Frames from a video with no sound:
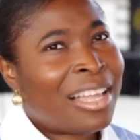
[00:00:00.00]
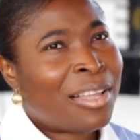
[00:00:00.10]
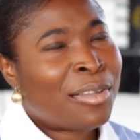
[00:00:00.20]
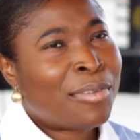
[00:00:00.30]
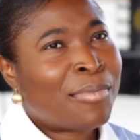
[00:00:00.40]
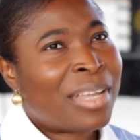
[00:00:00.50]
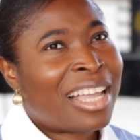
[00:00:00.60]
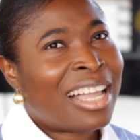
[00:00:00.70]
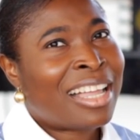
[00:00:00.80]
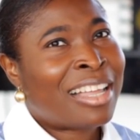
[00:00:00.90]

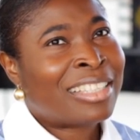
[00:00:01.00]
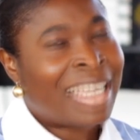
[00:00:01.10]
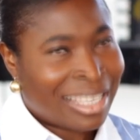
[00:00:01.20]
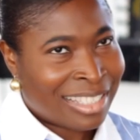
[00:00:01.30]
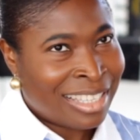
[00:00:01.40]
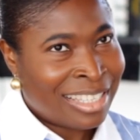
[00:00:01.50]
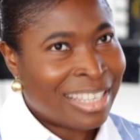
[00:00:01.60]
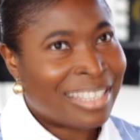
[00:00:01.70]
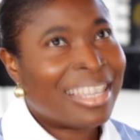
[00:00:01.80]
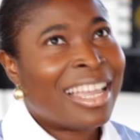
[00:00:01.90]
Yes,
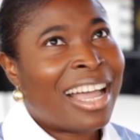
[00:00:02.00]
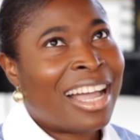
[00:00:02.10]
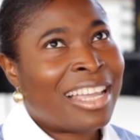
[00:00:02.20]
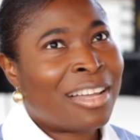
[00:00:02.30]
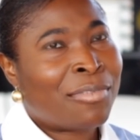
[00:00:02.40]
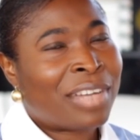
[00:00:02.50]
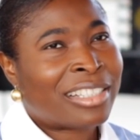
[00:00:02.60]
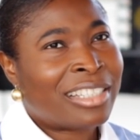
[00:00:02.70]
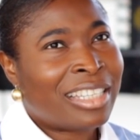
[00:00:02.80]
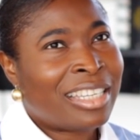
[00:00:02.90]
indeed. I have
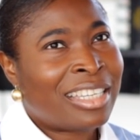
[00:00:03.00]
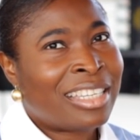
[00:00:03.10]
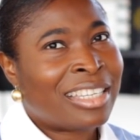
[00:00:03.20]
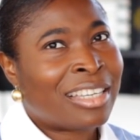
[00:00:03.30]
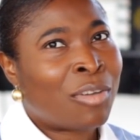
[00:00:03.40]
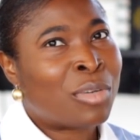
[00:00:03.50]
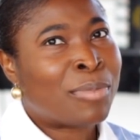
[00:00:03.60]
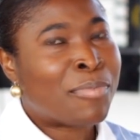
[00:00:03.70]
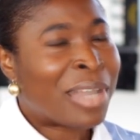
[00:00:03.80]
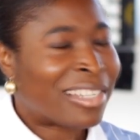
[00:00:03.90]
actually
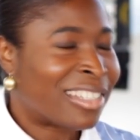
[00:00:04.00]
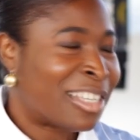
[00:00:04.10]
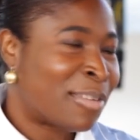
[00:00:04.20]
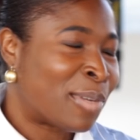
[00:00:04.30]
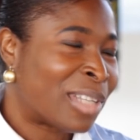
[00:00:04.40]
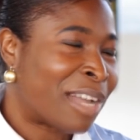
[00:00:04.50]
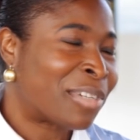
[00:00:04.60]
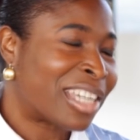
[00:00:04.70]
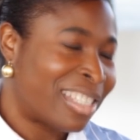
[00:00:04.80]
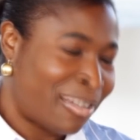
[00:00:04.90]
always been passionate about
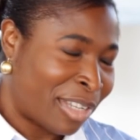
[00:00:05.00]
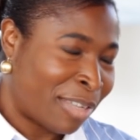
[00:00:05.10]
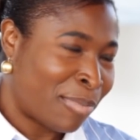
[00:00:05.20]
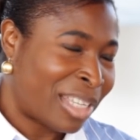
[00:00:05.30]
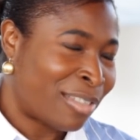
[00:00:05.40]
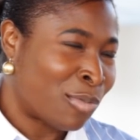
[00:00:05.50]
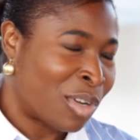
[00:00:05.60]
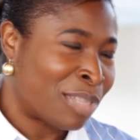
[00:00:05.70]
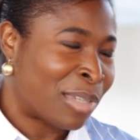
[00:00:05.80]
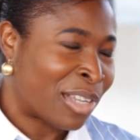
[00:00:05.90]
African development.
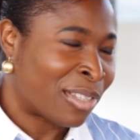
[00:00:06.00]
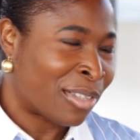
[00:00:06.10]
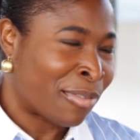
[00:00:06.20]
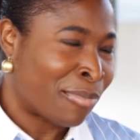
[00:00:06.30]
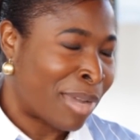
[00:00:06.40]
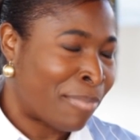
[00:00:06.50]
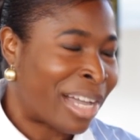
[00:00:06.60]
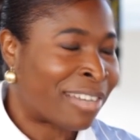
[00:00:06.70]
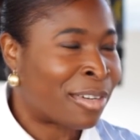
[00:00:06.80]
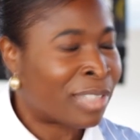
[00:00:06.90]
One, because of my
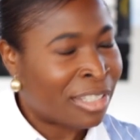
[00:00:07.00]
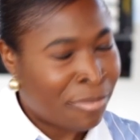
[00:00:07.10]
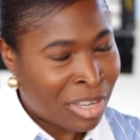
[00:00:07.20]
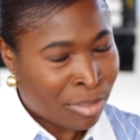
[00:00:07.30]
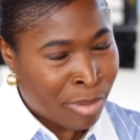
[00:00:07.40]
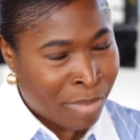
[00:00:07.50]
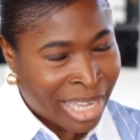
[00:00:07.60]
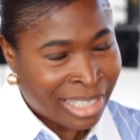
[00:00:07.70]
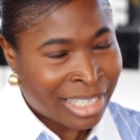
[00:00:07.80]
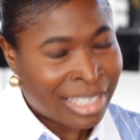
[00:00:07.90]
background in investment
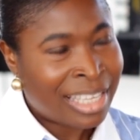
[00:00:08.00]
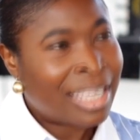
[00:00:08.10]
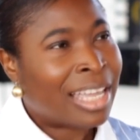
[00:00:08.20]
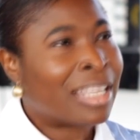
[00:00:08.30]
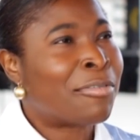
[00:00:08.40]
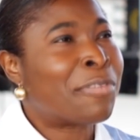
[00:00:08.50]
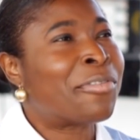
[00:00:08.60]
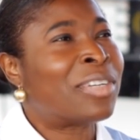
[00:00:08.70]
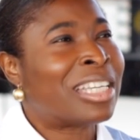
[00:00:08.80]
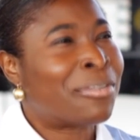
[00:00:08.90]
banking and having
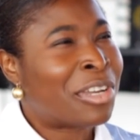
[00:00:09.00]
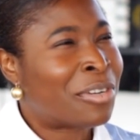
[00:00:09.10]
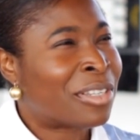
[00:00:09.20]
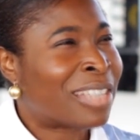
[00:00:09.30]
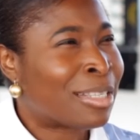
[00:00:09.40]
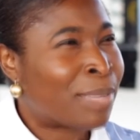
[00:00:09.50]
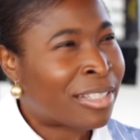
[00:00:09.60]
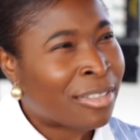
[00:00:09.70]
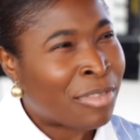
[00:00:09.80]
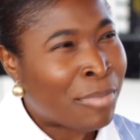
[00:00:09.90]
funded various
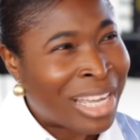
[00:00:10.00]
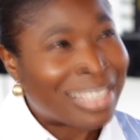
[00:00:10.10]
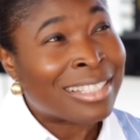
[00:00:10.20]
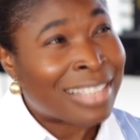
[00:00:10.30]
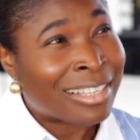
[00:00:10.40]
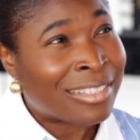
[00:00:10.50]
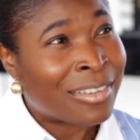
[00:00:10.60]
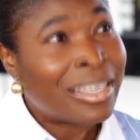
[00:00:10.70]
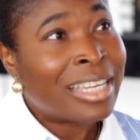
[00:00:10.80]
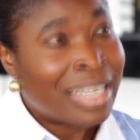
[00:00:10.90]
aspects of the banking
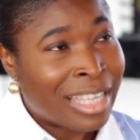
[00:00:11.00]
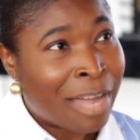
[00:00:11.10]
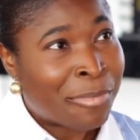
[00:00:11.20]
sector in